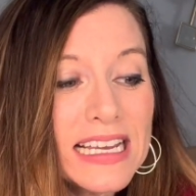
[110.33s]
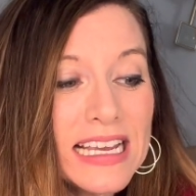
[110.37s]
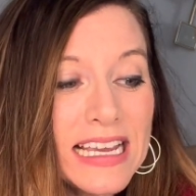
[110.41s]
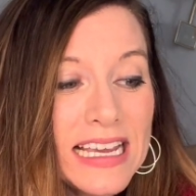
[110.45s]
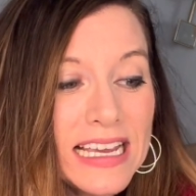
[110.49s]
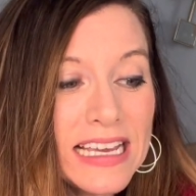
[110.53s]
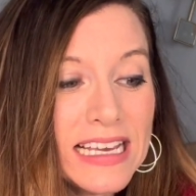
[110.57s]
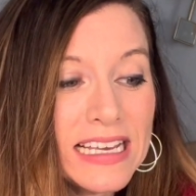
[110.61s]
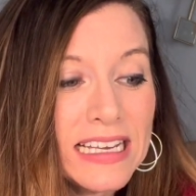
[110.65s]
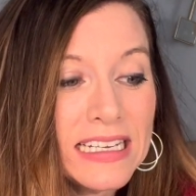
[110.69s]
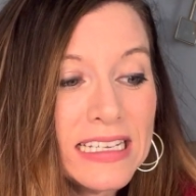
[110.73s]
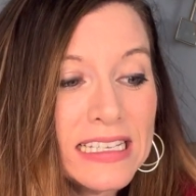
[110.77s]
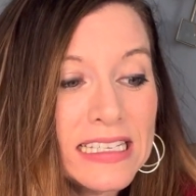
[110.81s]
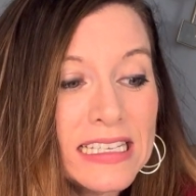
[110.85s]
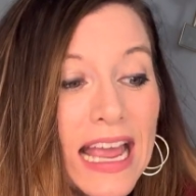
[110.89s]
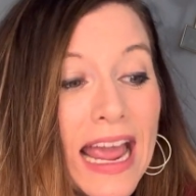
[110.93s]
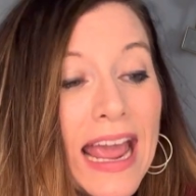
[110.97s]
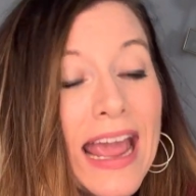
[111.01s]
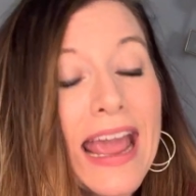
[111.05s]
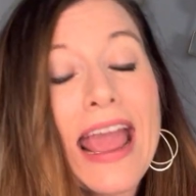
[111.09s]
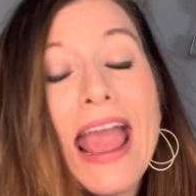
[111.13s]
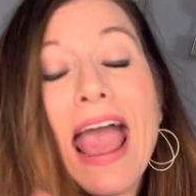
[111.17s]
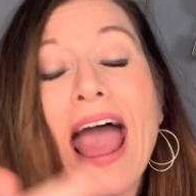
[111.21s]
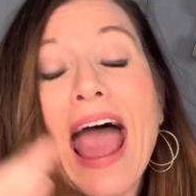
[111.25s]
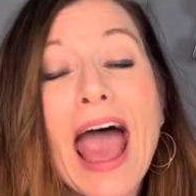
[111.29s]
is
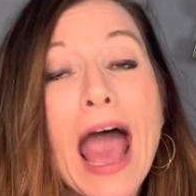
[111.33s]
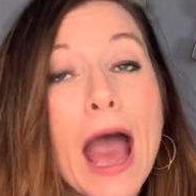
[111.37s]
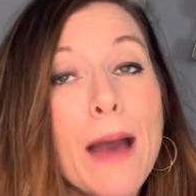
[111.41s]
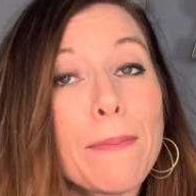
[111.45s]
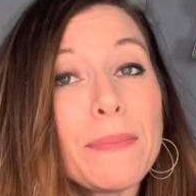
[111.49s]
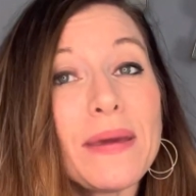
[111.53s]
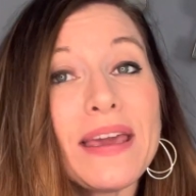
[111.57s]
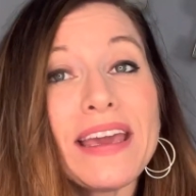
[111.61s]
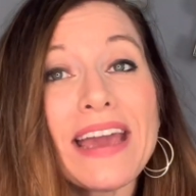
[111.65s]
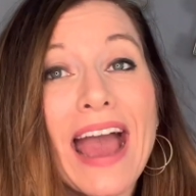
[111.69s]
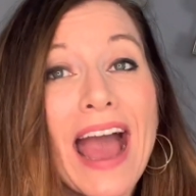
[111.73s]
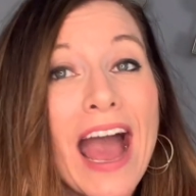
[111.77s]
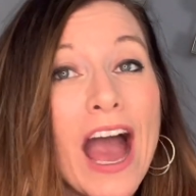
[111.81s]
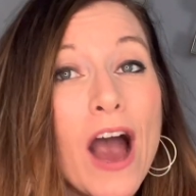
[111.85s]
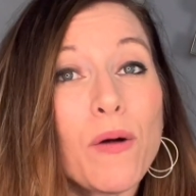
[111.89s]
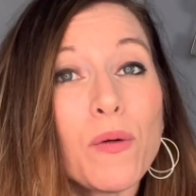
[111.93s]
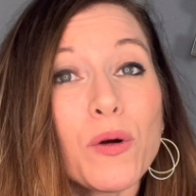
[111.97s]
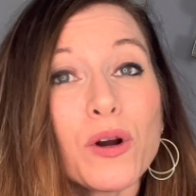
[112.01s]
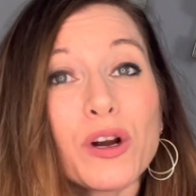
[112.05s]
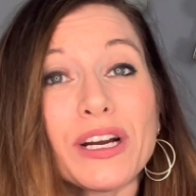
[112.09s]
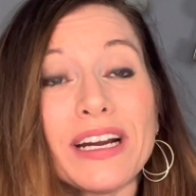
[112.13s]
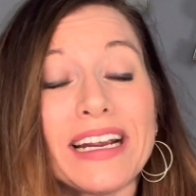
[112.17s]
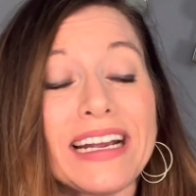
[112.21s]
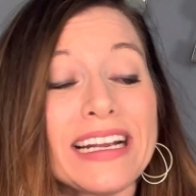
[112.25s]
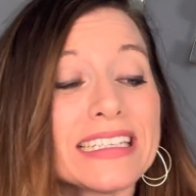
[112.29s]
a happy
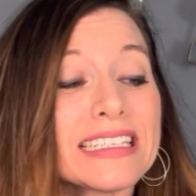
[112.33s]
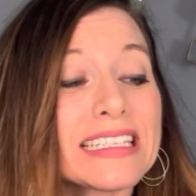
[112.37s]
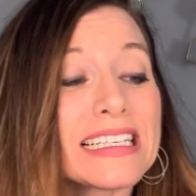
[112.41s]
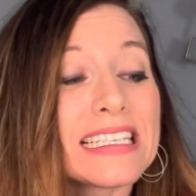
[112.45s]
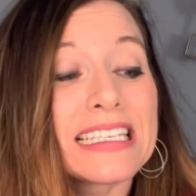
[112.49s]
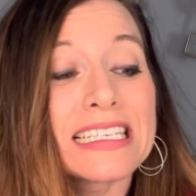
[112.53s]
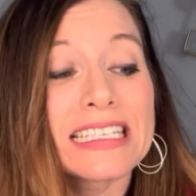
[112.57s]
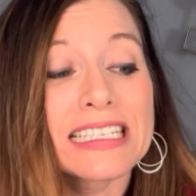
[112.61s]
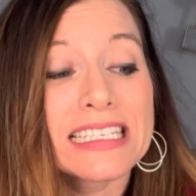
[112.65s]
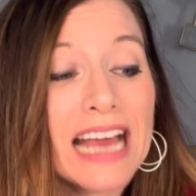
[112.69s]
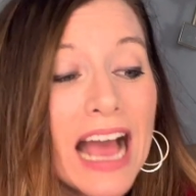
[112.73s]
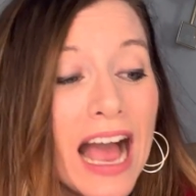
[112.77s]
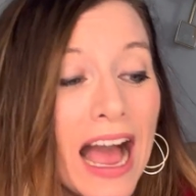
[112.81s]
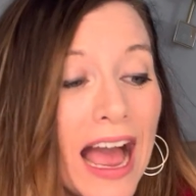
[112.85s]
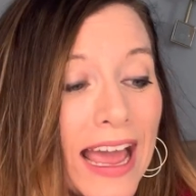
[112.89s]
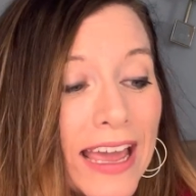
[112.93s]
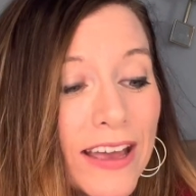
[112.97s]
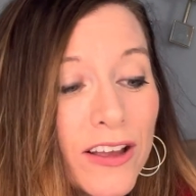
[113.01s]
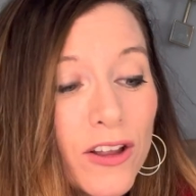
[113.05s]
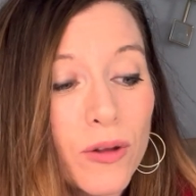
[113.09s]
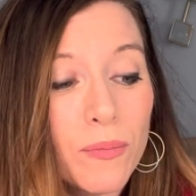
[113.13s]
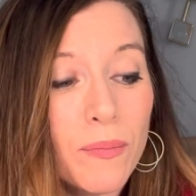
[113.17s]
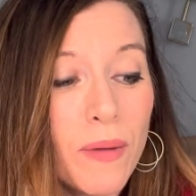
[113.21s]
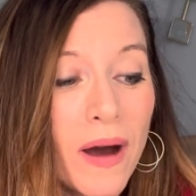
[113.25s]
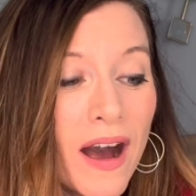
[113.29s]
hour in
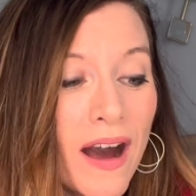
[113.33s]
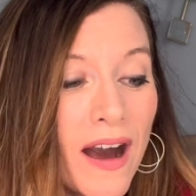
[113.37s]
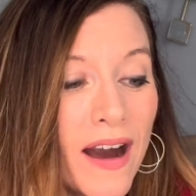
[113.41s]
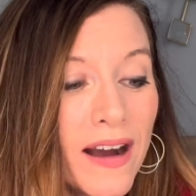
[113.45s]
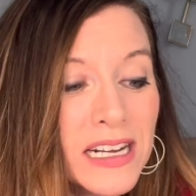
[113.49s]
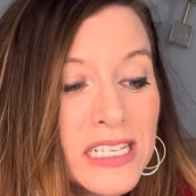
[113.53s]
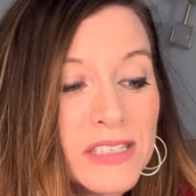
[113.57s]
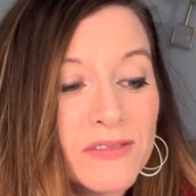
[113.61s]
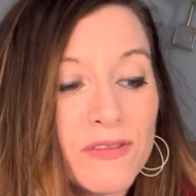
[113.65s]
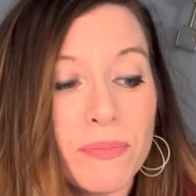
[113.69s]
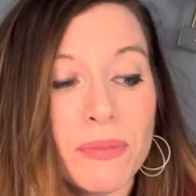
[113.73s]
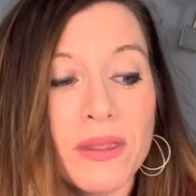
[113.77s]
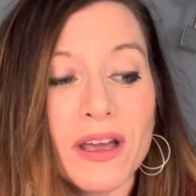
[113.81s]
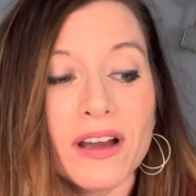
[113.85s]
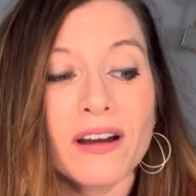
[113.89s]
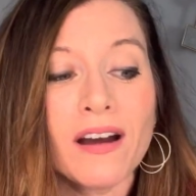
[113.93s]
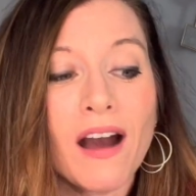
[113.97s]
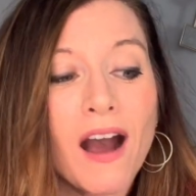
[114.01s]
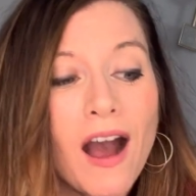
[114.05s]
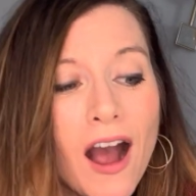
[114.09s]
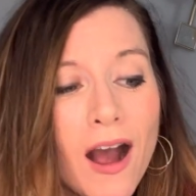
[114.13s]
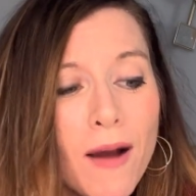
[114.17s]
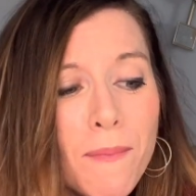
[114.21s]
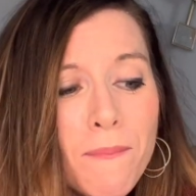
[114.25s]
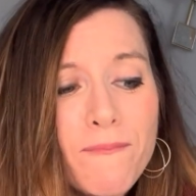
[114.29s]
style box from the
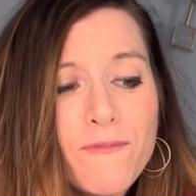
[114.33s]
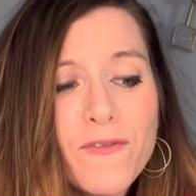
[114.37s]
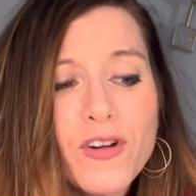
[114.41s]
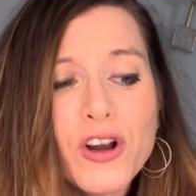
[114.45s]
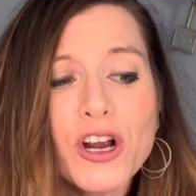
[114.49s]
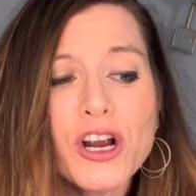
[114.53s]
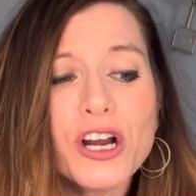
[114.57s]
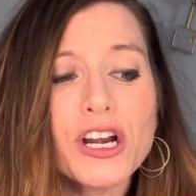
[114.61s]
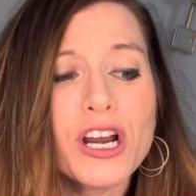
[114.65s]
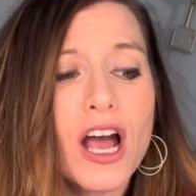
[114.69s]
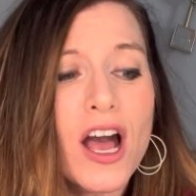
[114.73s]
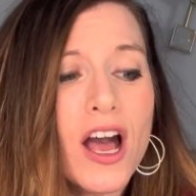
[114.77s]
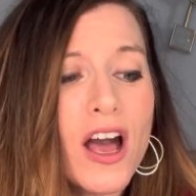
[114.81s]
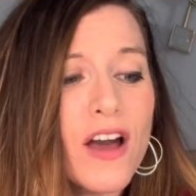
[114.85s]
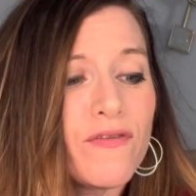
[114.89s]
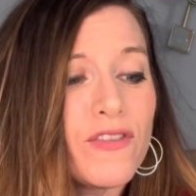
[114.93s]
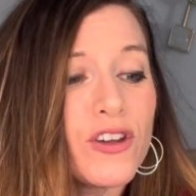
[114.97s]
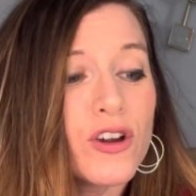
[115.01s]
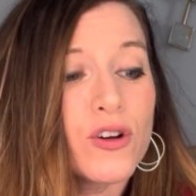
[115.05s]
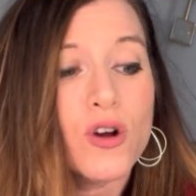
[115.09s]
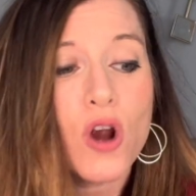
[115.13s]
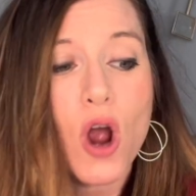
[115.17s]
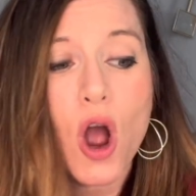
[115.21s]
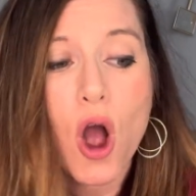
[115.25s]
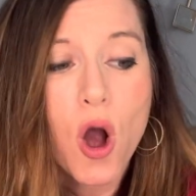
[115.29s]
comfort of
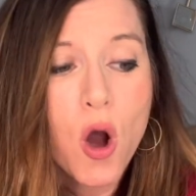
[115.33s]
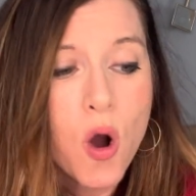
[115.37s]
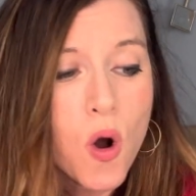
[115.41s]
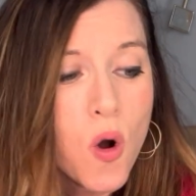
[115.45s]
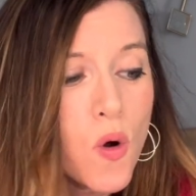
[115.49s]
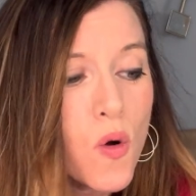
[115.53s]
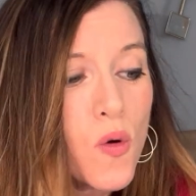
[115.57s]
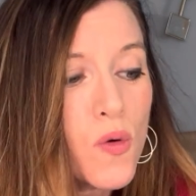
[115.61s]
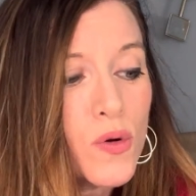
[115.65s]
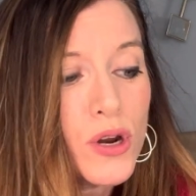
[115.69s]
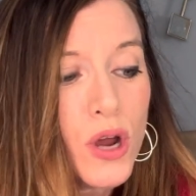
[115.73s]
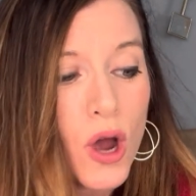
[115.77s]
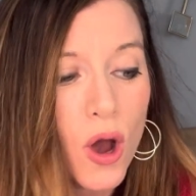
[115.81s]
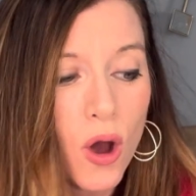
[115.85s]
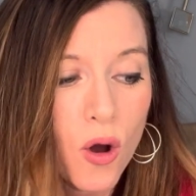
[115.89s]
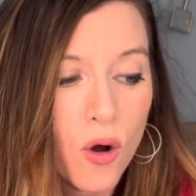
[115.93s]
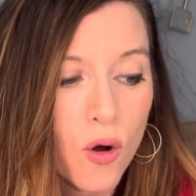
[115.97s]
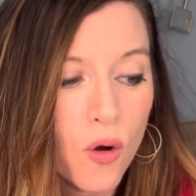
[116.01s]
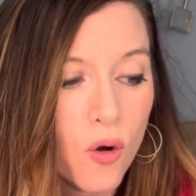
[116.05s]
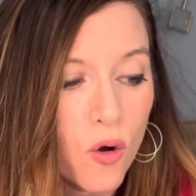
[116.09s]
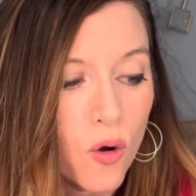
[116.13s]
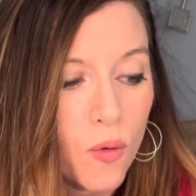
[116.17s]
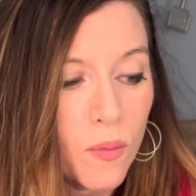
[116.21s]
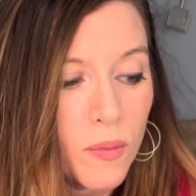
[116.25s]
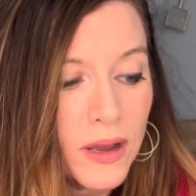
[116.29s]
your own
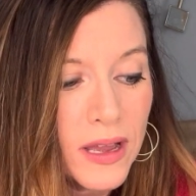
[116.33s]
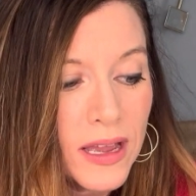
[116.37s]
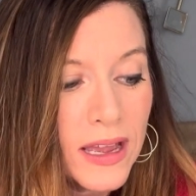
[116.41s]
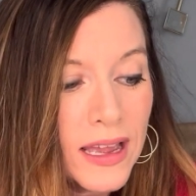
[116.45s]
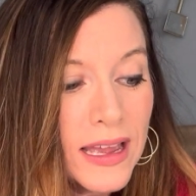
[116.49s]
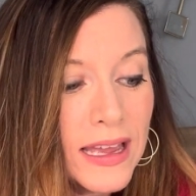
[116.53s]
home.